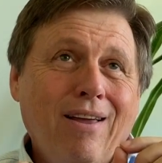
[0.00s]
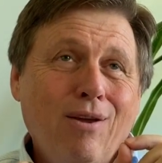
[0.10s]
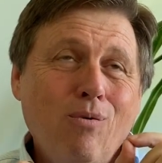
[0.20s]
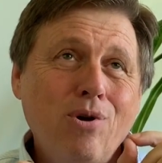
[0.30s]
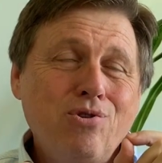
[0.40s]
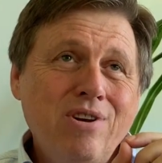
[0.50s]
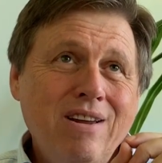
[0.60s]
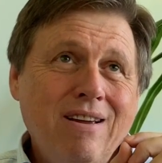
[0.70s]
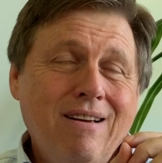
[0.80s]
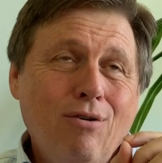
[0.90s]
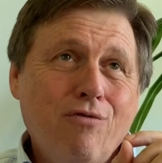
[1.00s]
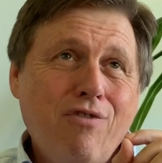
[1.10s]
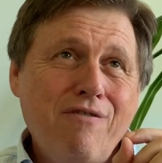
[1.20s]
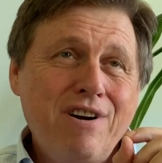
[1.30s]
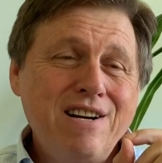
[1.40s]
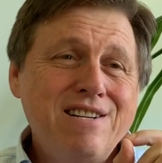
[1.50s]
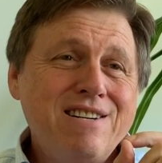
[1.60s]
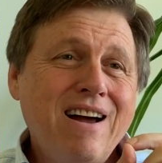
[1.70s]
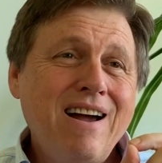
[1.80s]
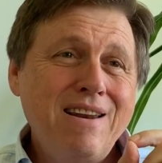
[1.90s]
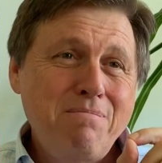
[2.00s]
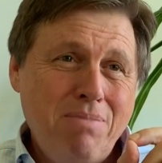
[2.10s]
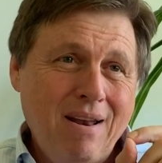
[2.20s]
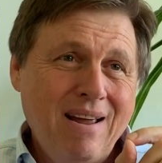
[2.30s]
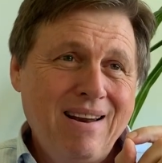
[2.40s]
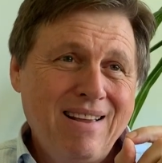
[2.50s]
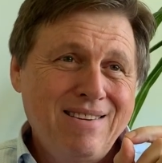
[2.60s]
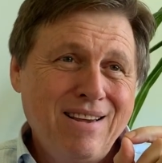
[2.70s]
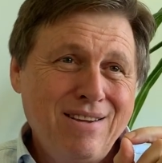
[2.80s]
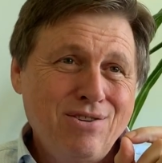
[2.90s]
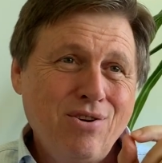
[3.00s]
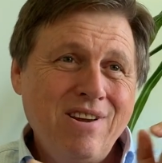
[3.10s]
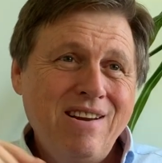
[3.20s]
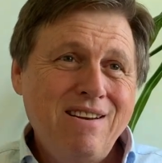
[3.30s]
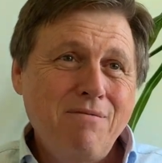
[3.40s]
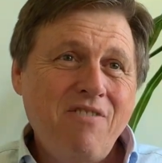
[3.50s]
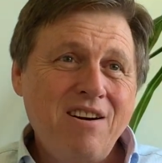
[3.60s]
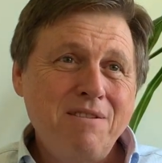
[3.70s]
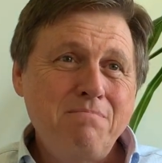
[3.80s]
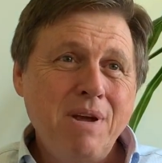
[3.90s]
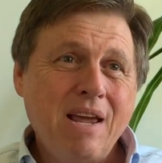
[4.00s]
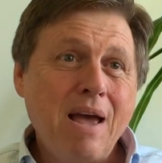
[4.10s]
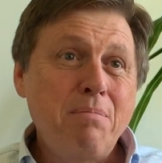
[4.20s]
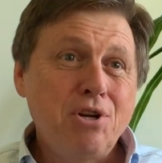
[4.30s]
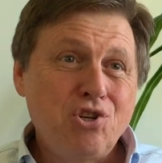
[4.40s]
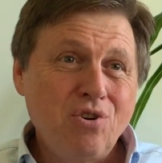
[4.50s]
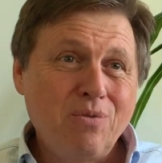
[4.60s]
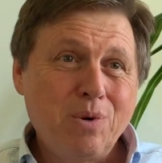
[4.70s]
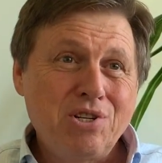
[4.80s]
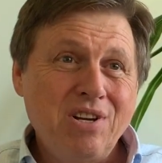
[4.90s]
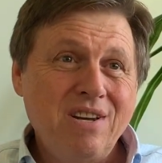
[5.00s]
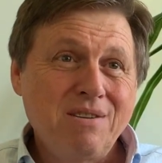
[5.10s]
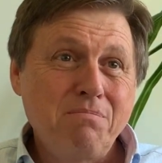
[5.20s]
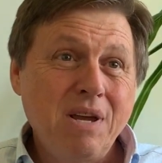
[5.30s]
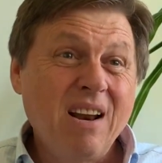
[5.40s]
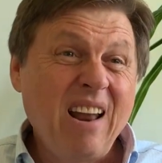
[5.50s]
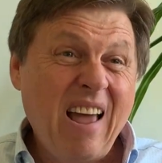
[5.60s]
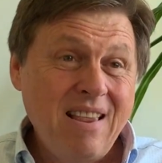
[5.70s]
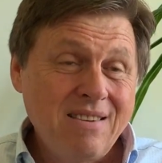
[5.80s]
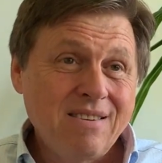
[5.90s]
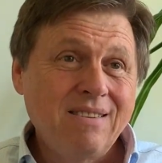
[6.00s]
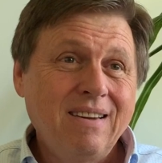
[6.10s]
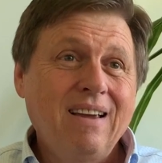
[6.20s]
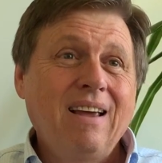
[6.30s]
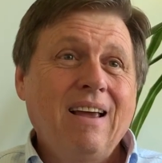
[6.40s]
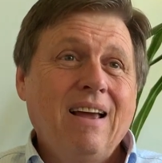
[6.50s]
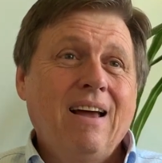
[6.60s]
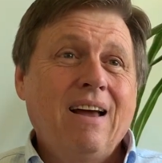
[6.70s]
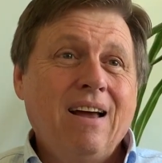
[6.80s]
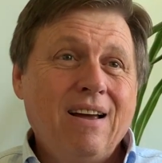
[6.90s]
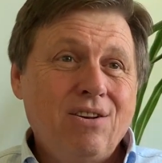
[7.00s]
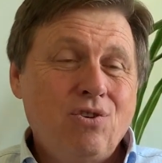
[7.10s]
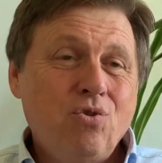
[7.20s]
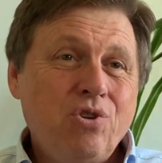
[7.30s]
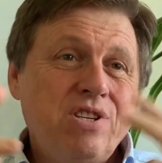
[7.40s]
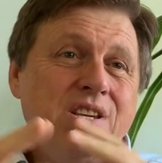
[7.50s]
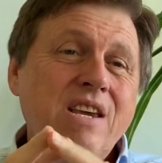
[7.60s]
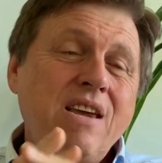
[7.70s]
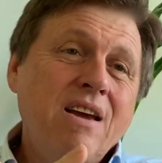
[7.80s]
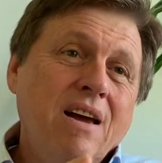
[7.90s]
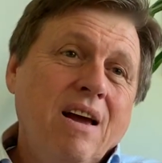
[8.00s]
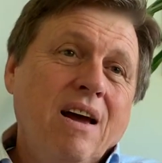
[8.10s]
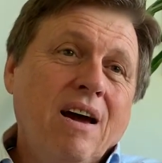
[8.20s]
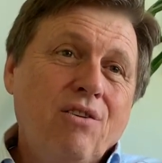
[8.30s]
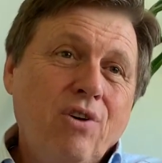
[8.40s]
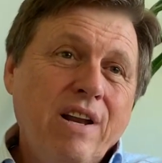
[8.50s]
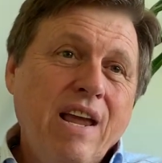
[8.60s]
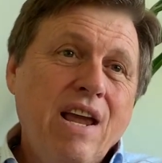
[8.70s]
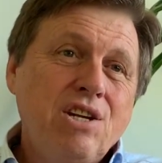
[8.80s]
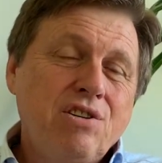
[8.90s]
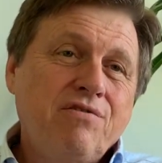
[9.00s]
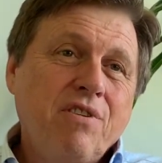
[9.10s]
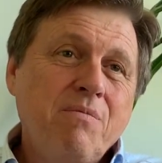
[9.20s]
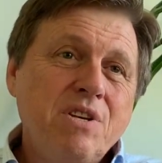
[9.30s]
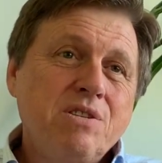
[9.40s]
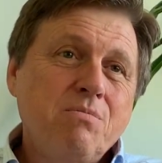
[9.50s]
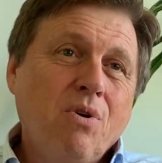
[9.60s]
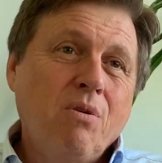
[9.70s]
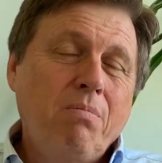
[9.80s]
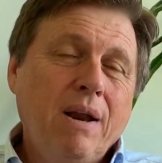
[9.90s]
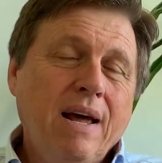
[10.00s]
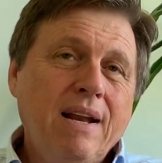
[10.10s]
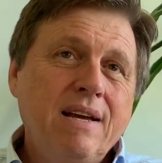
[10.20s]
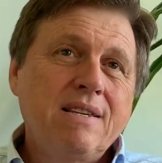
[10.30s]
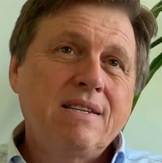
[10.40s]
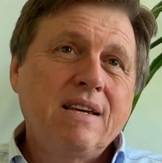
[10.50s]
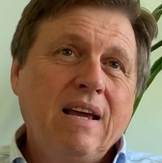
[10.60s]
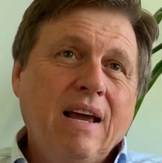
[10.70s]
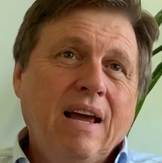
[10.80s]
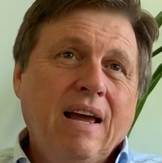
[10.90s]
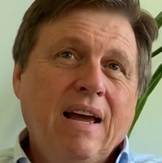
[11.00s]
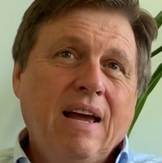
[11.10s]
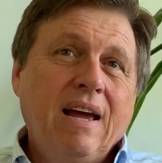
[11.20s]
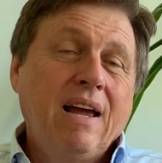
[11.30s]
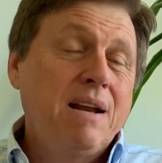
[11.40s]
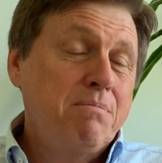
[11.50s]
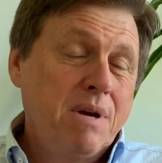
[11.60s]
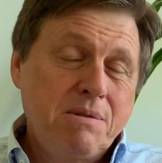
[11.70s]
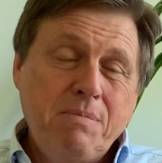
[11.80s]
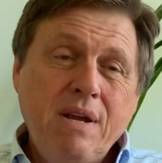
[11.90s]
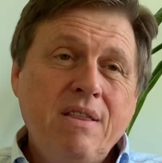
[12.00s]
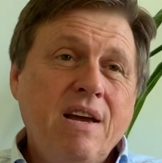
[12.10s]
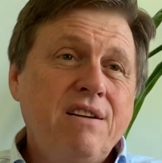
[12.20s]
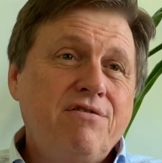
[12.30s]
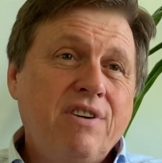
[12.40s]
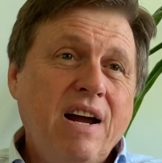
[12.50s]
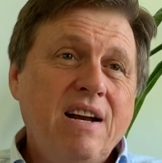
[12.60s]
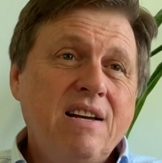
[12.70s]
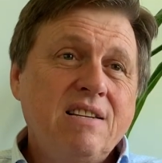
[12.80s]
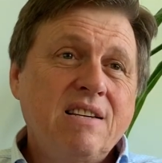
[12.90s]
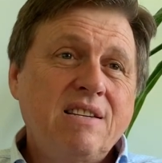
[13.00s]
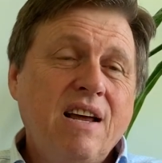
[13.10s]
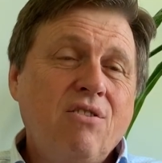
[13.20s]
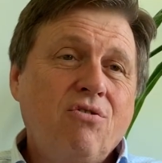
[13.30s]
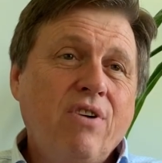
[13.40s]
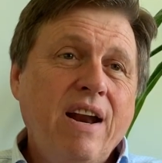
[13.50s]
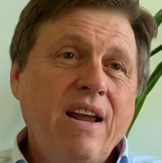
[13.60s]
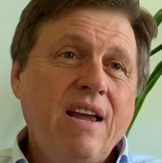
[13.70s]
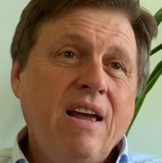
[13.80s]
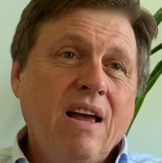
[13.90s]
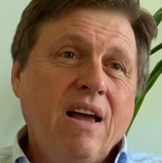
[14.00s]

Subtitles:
You want to look for very tiny planets, so you need a very big aperture, which is a big lens, to see a radiation from these small planets. It must be in the infrared, as I said already,